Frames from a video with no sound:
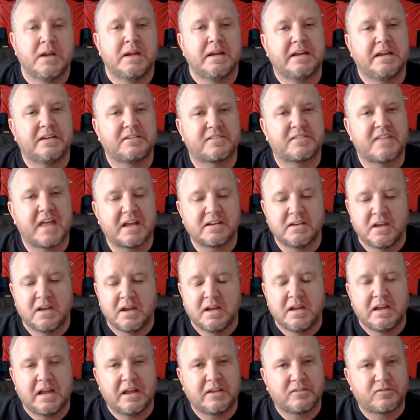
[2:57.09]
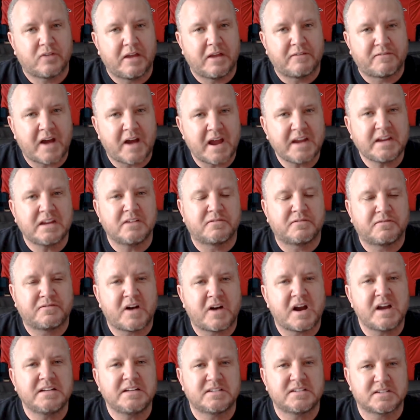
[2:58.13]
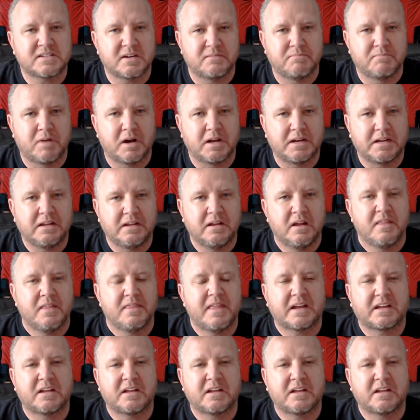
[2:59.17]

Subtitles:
is that if I can find somebody that